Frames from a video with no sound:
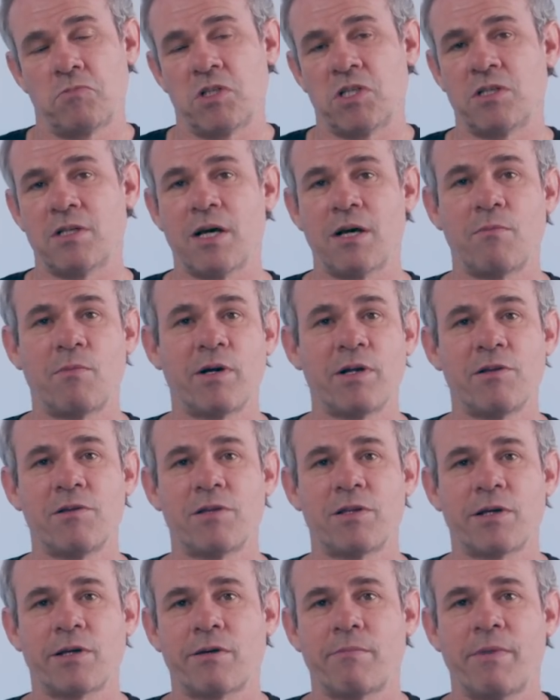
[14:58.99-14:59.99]
decide what you
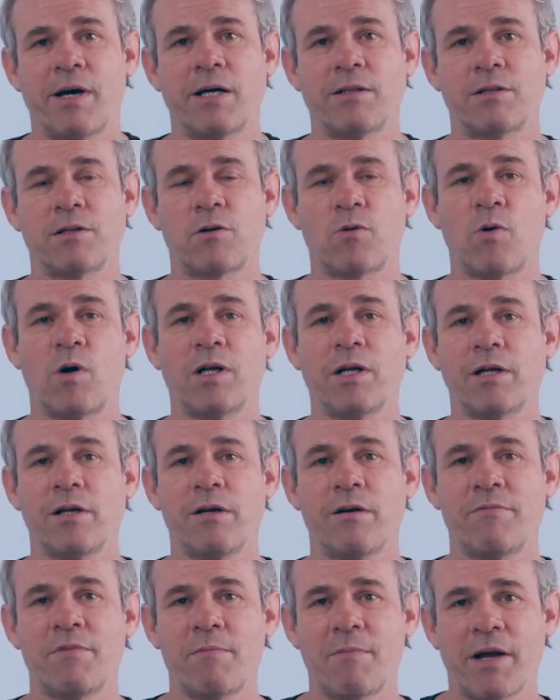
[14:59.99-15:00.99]
think about the
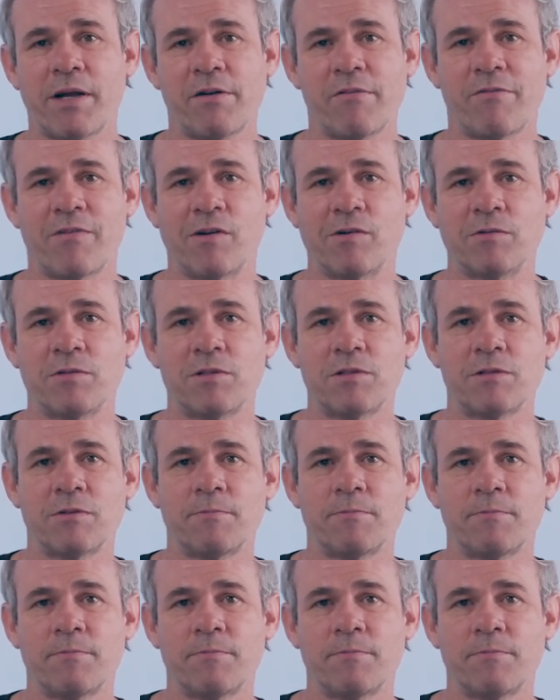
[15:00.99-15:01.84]
quality of the microphones.